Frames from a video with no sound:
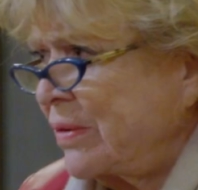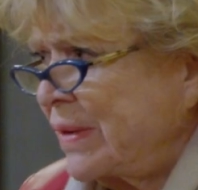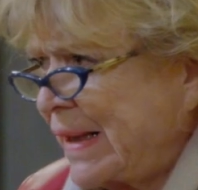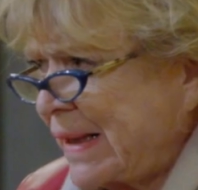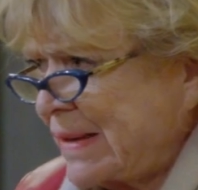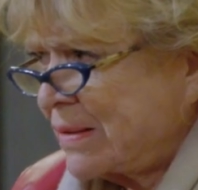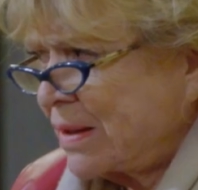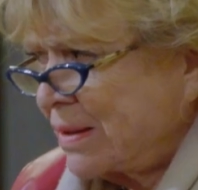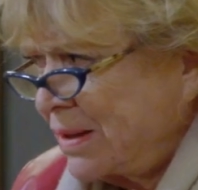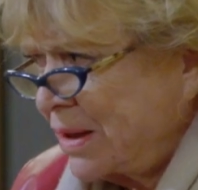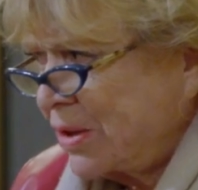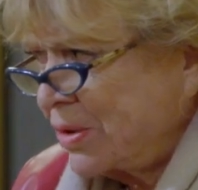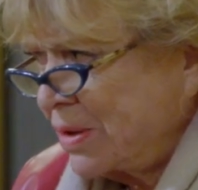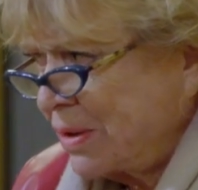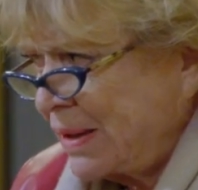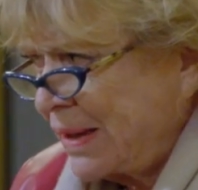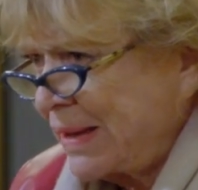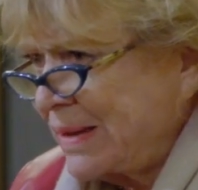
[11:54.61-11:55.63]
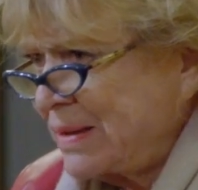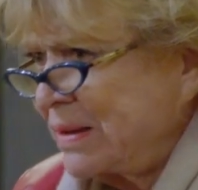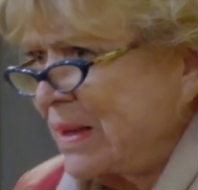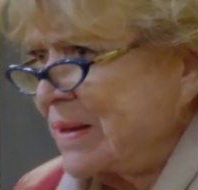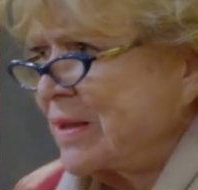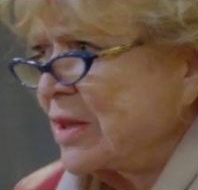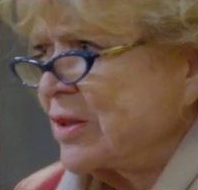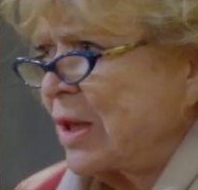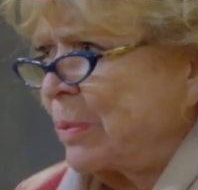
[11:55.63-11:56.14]
extradition case.
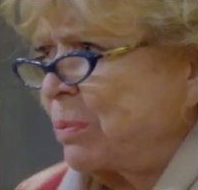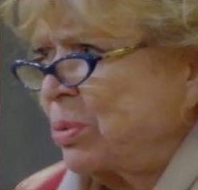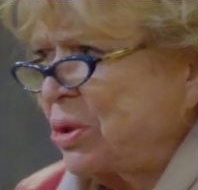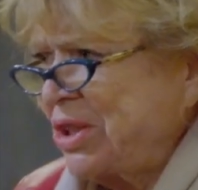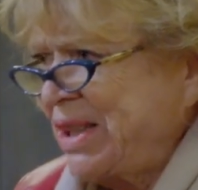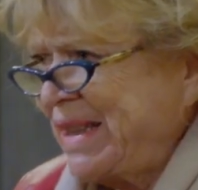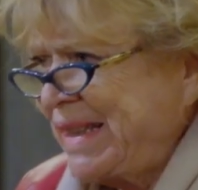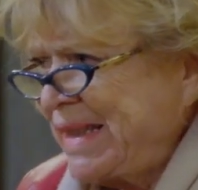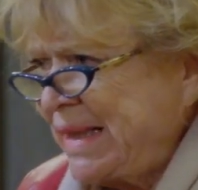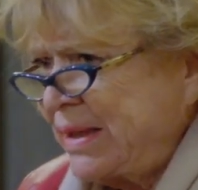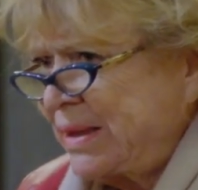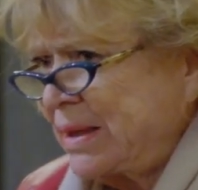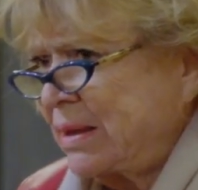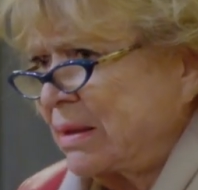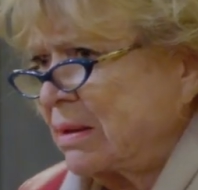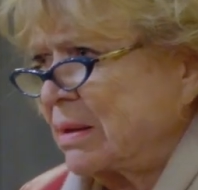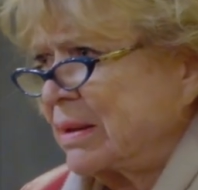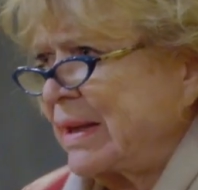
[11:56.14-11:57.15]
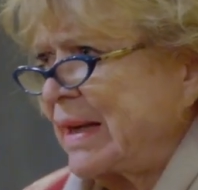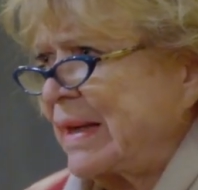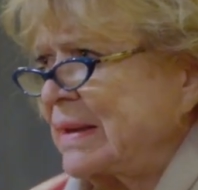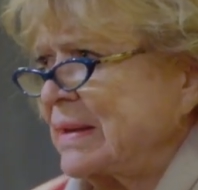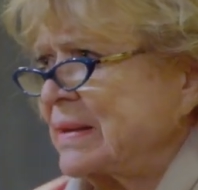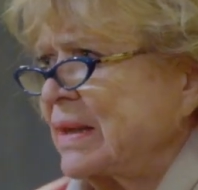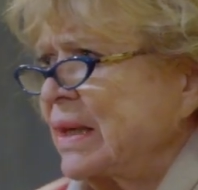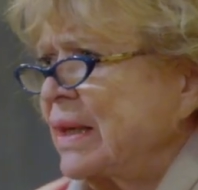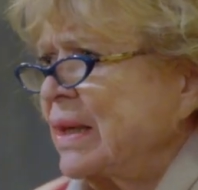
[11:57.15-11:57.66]
This is a political
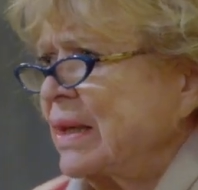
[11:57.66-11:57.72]
case.